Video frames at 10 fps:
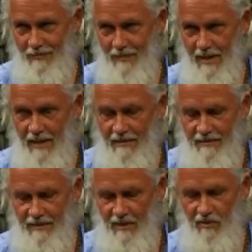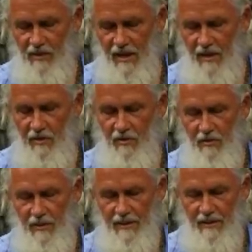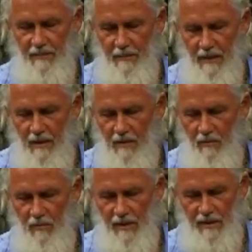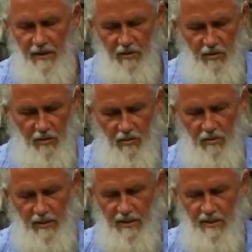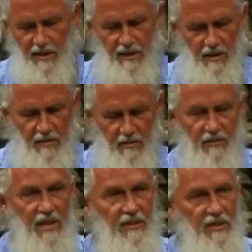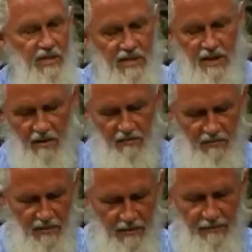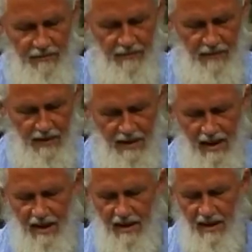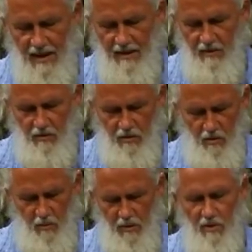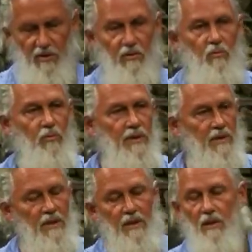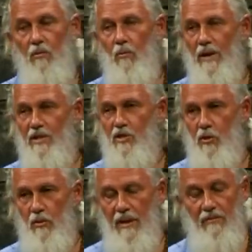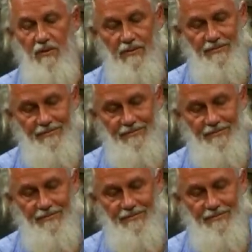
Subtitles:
Okay, he said you got to do it. Really, the Guru is none other than the self. I had no personal will whatsoever.